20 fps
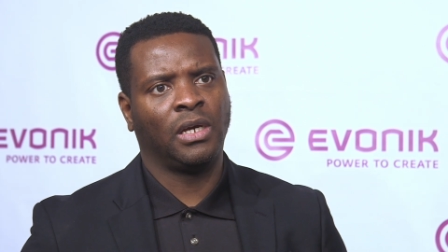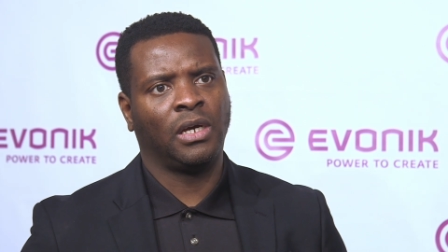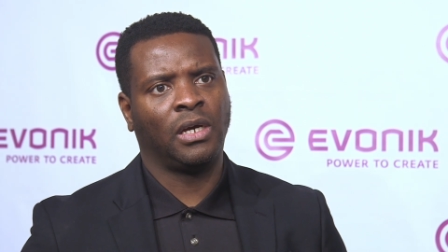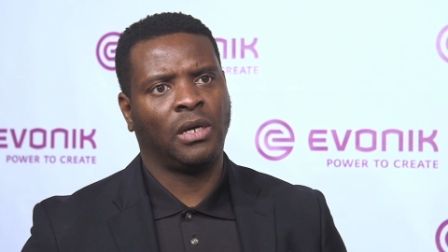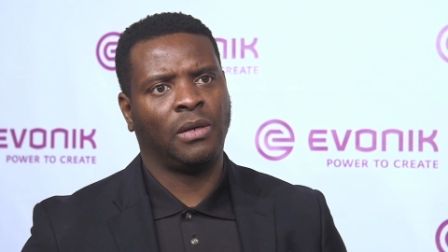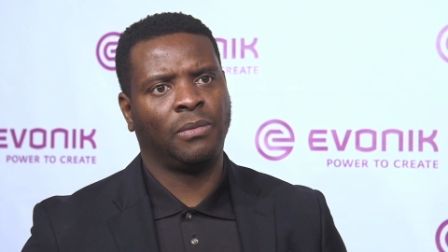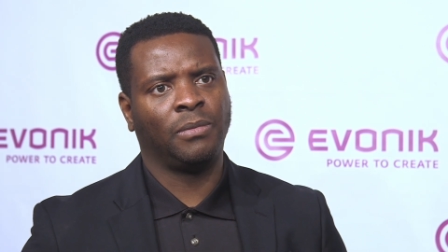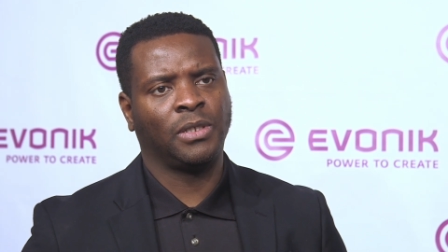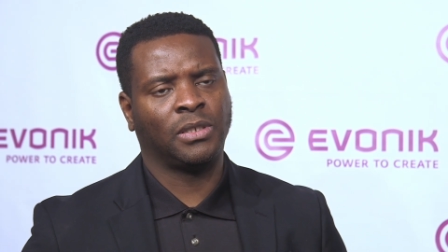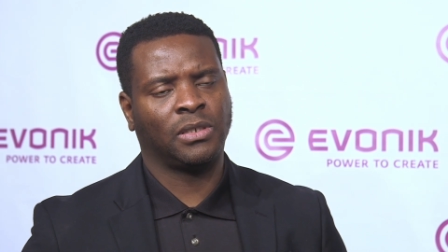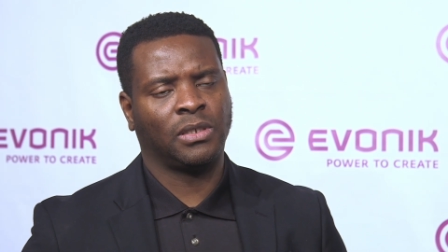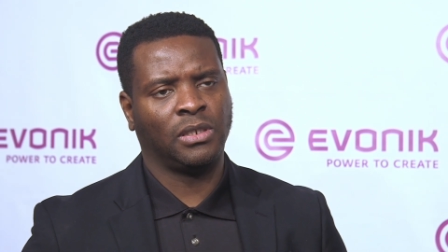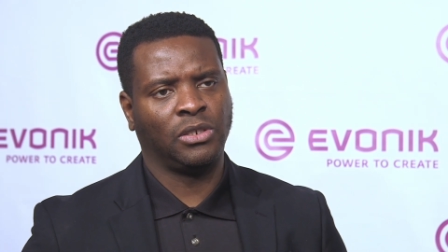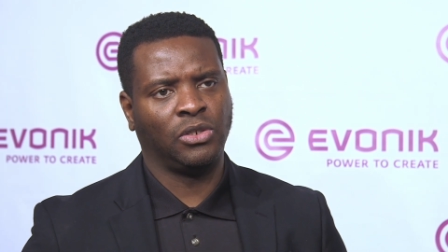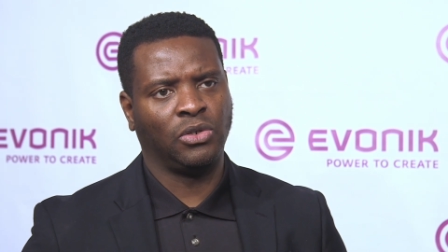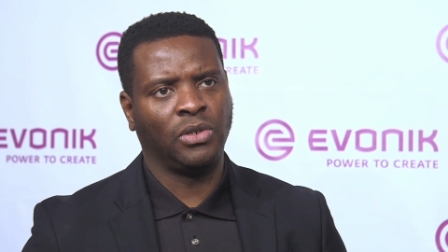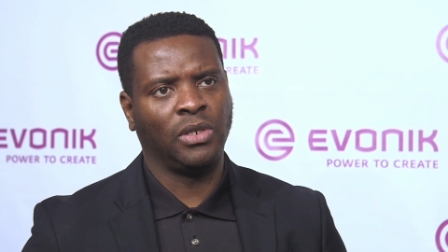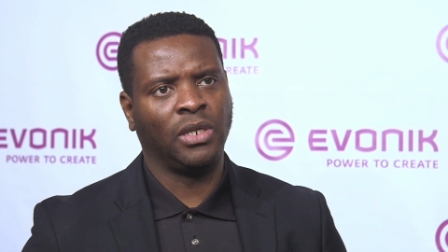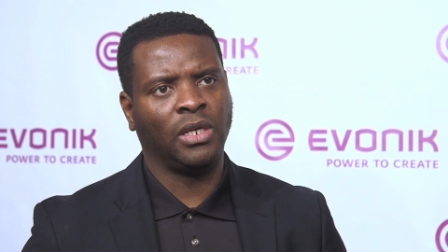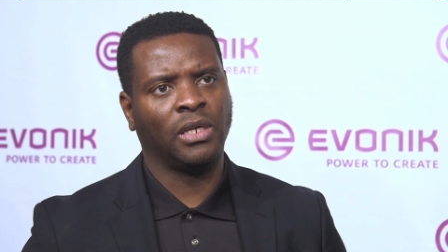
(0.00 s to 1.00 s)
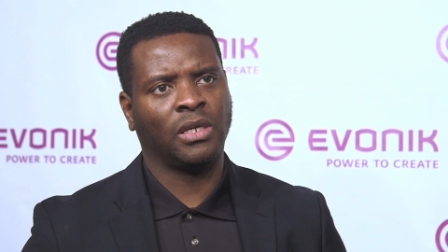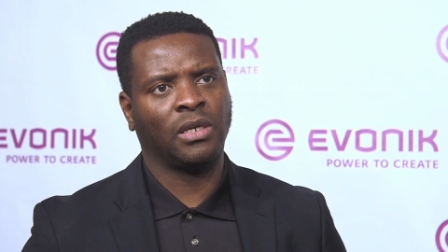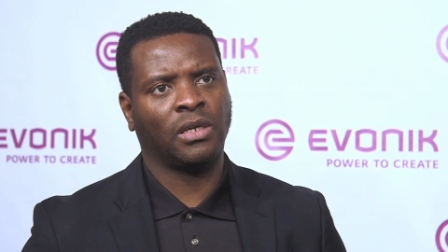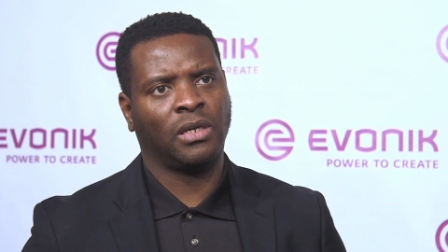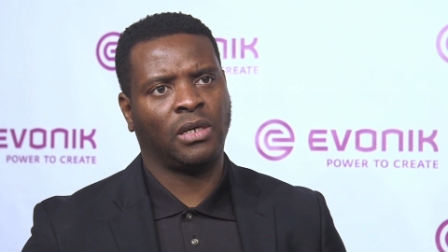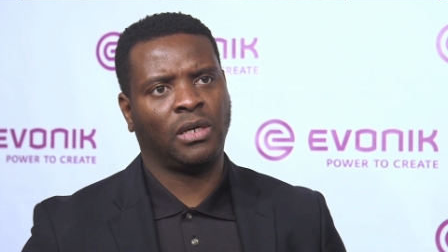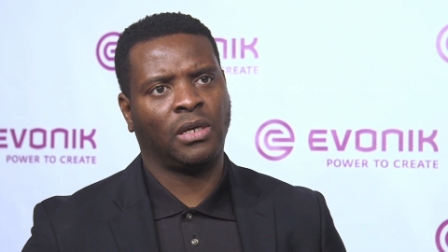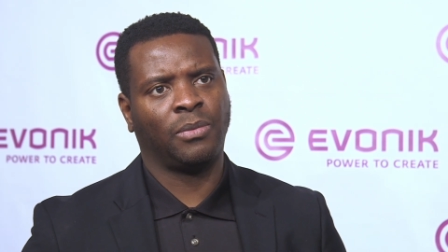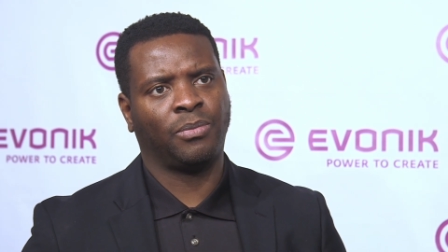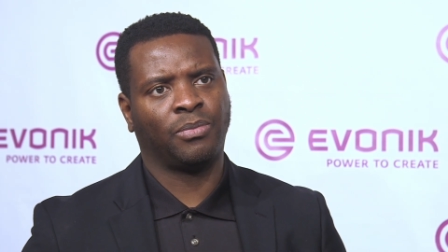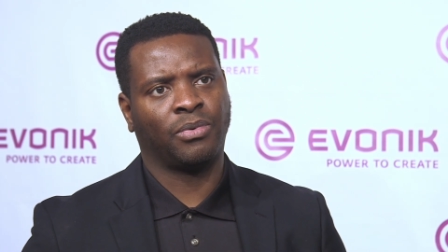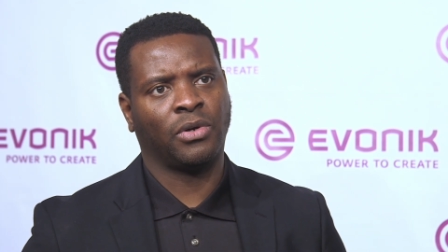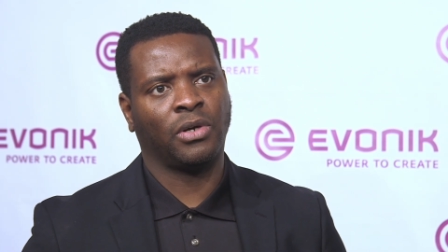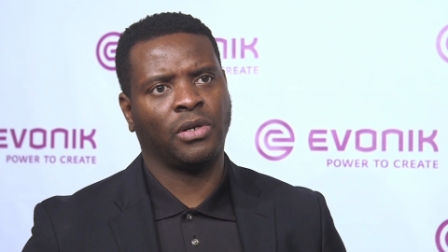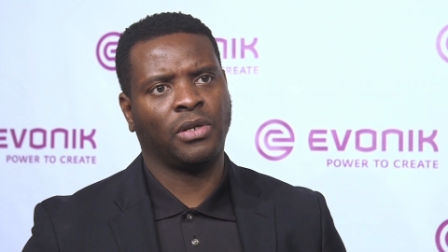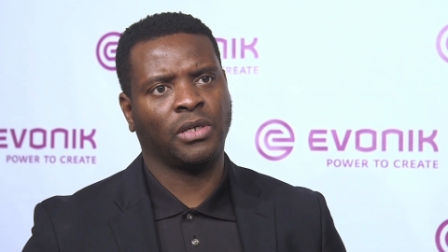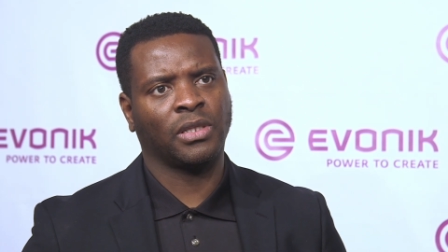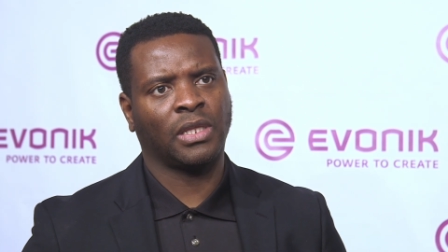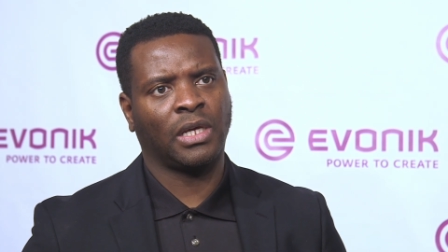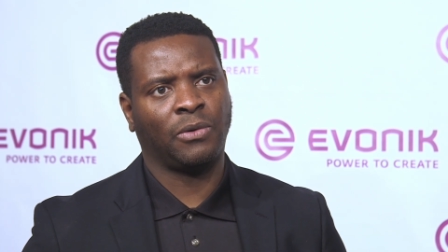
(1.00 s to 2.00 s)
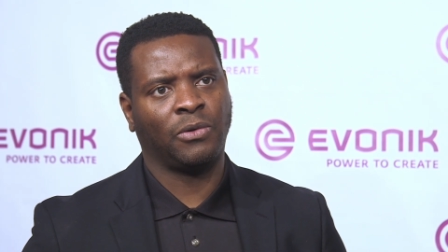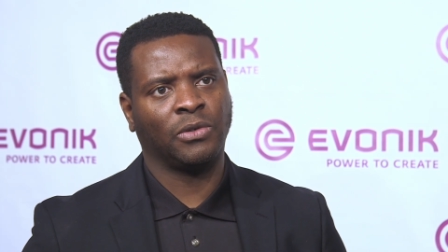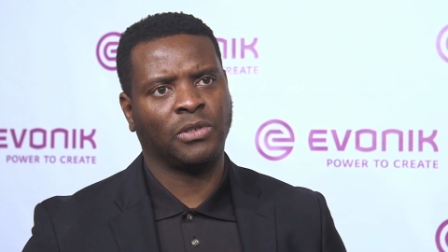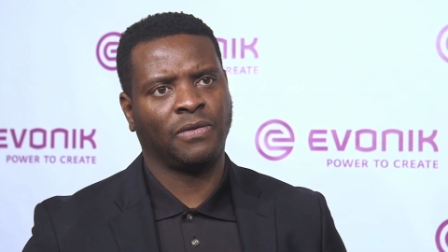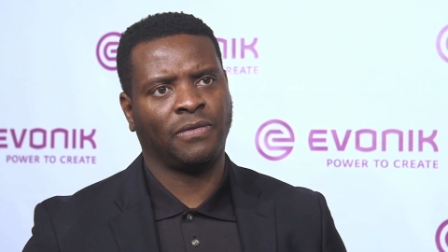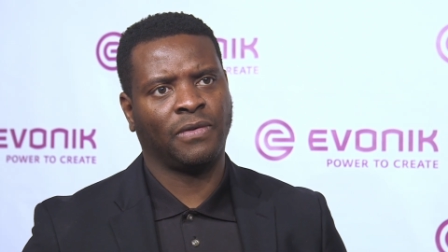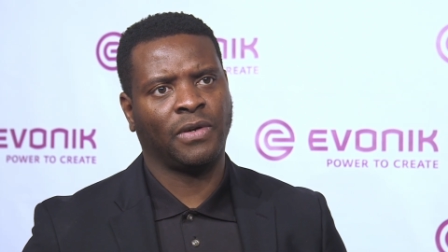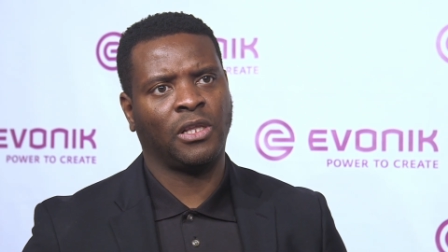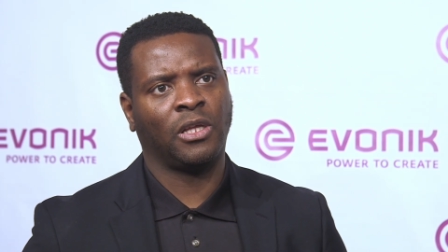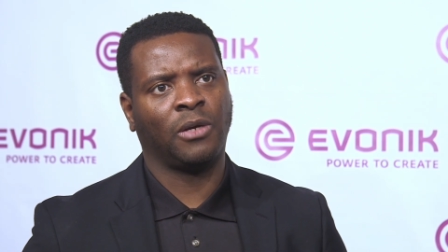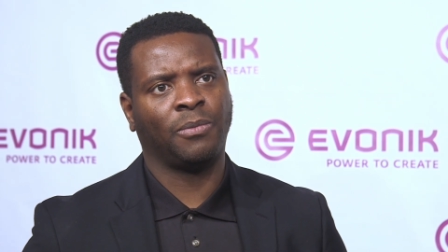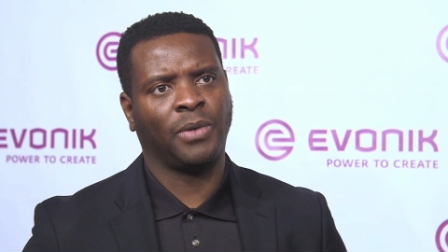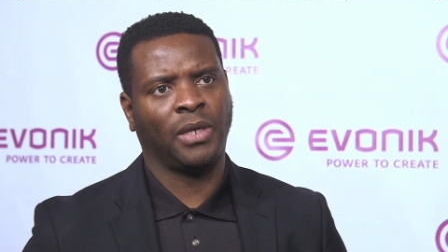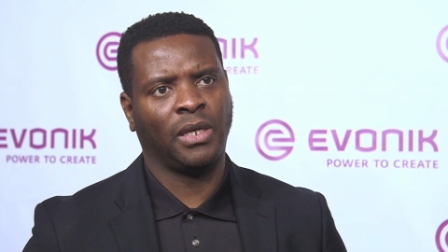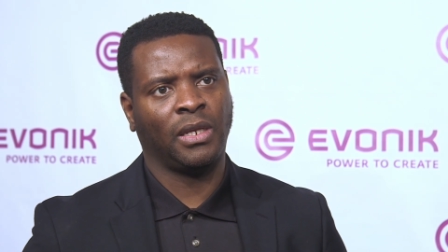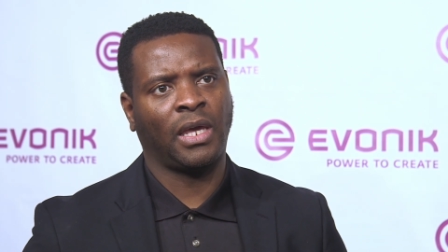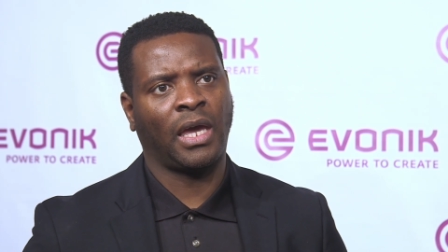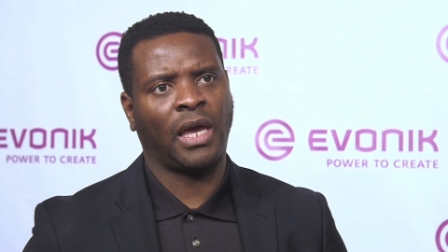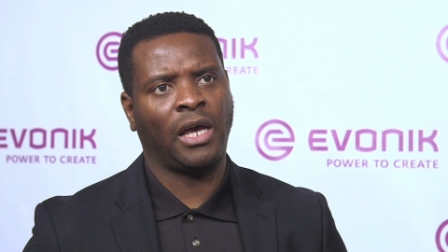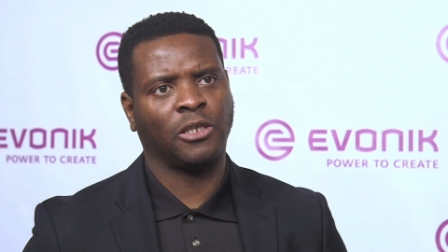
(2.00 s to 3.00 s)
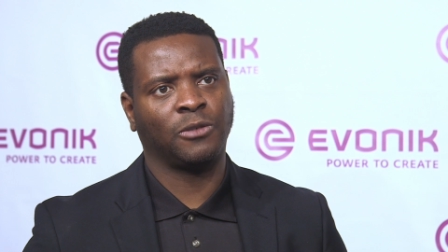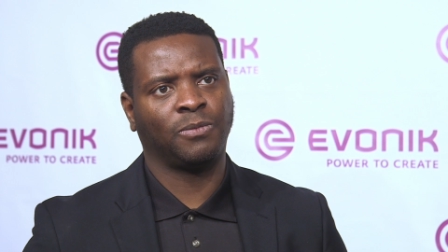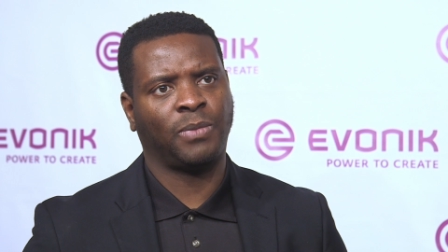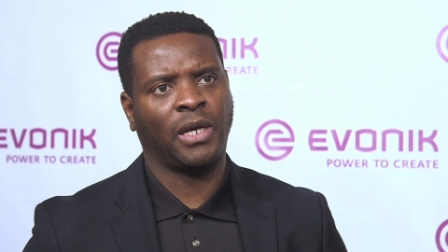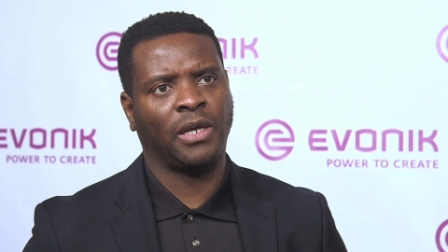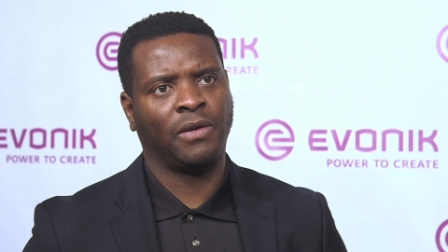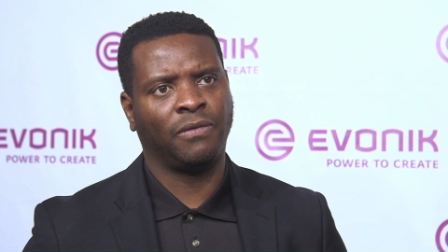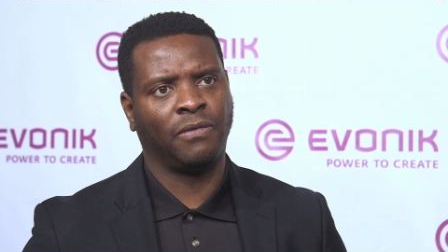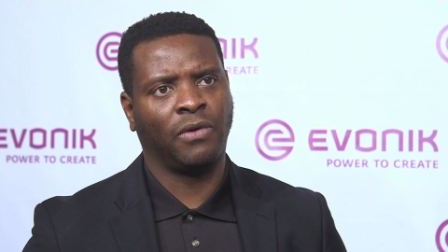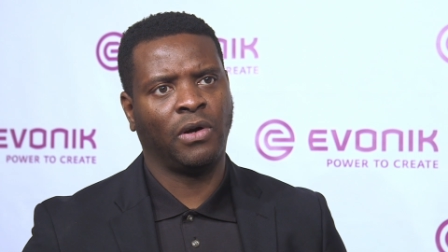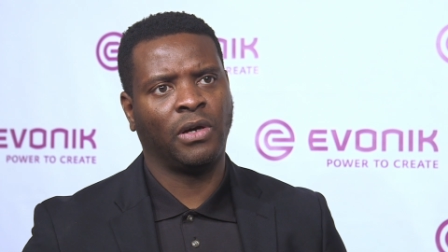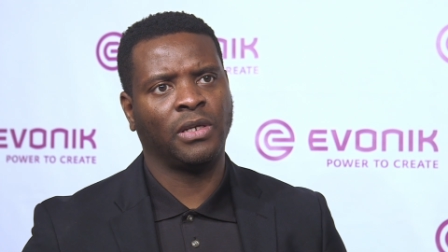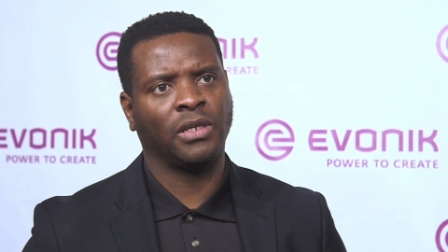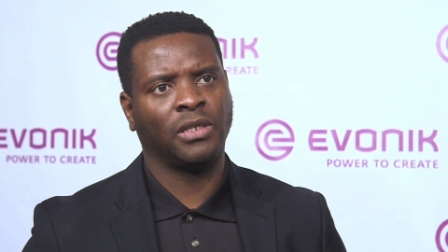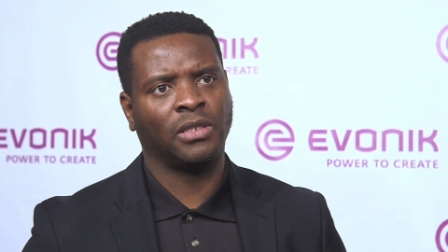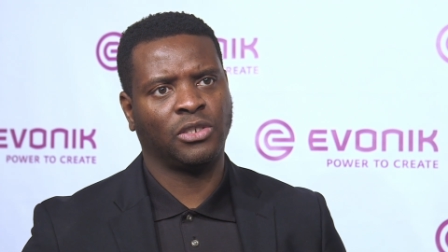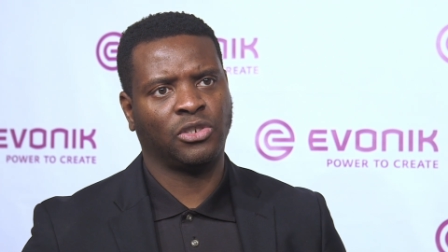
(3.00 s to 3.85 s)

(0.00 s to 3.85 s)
Um, it's a unique uh, product that was developed in-house by Evonik.